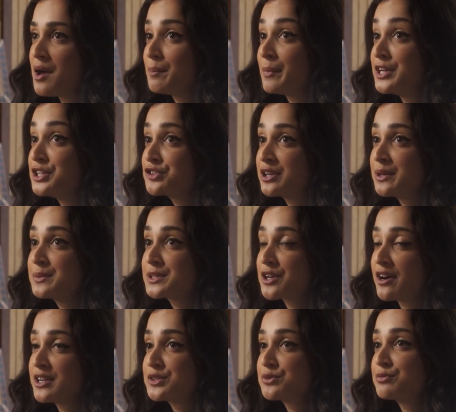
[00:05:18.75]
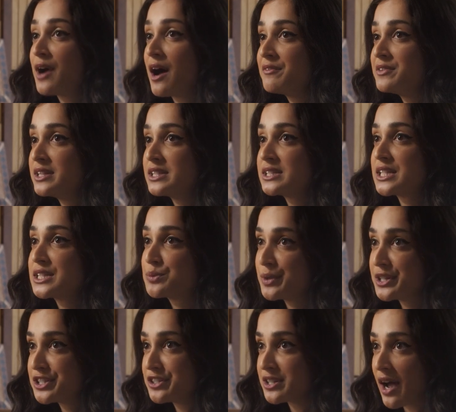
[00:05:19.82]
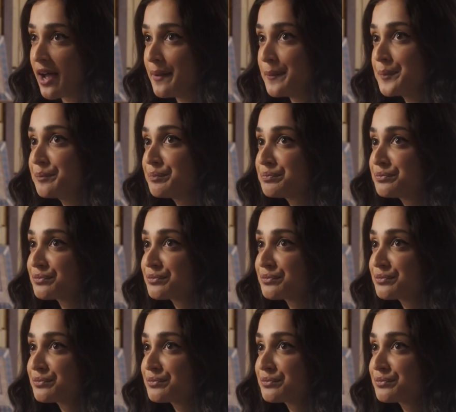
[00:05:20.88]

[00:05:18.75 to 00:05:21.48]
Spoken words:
My dreams are as ravenous as wintertime.